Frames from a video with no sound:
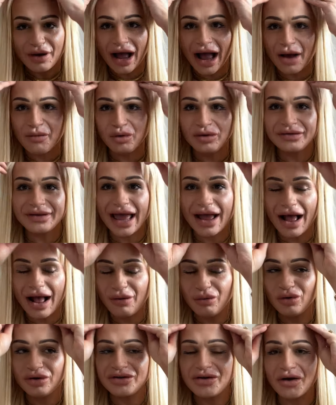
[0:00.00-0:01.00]
I will not I
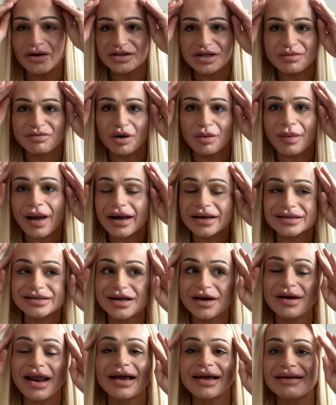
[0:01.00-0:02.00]
will not do mukbangs
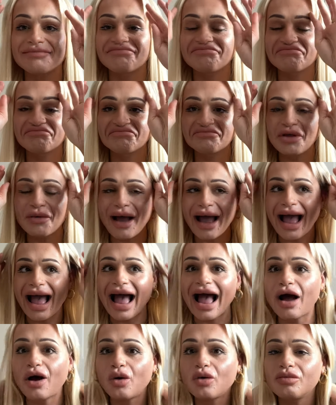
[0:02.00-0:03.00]
though. Like no matter
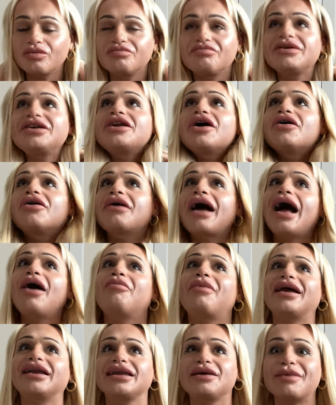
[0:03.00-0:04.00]
how you know how
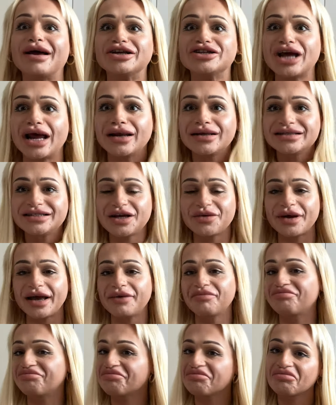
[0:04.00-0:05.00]
badly my channel's
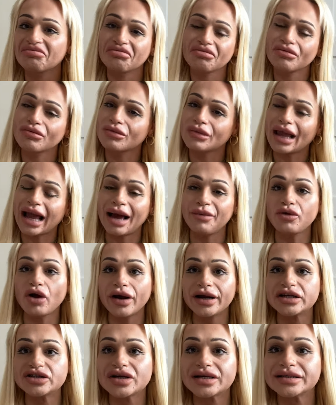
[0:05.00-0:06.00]
doing, I'm not
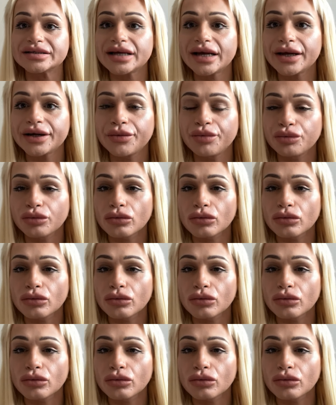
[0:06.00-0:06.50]
interested.